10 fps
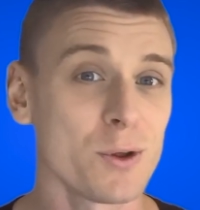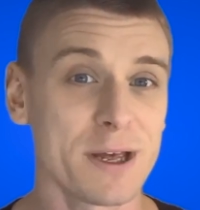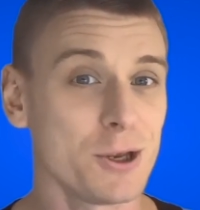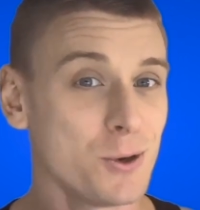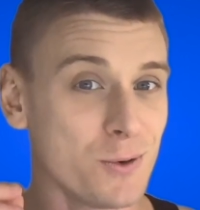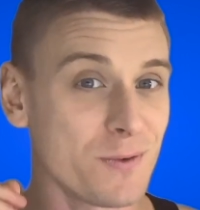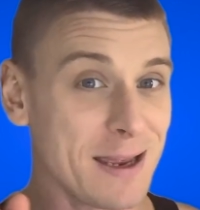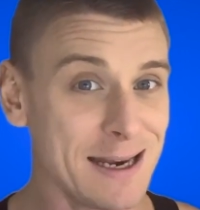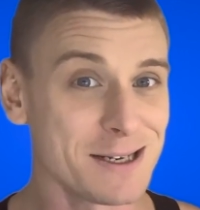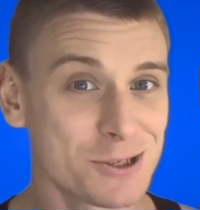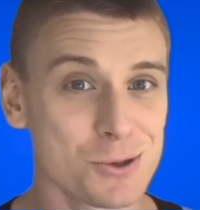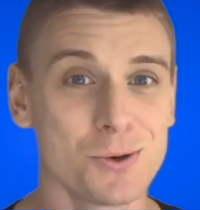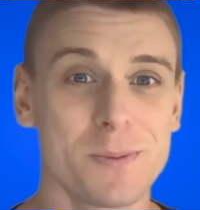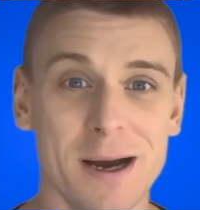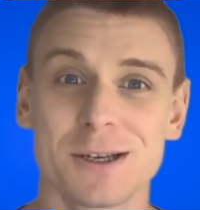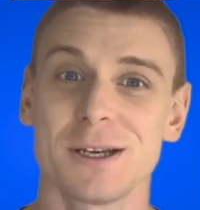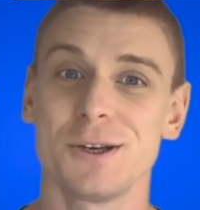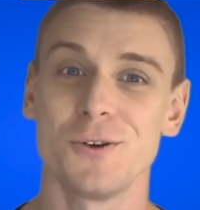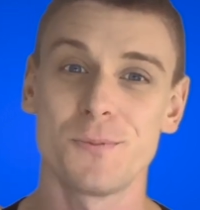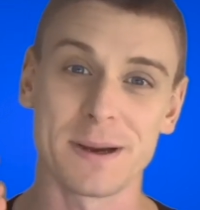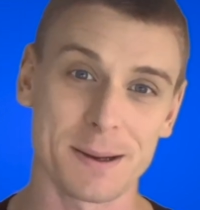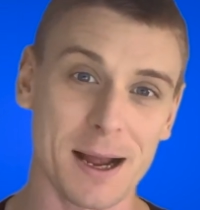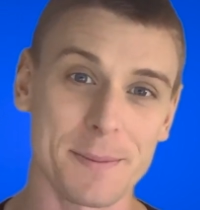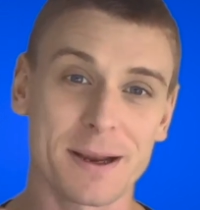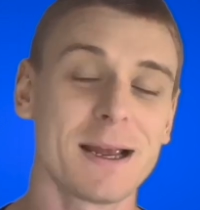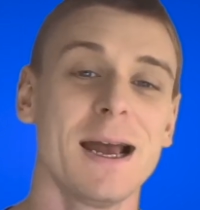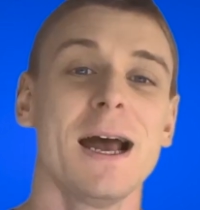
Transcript: that you've eaten too much and you've been becoming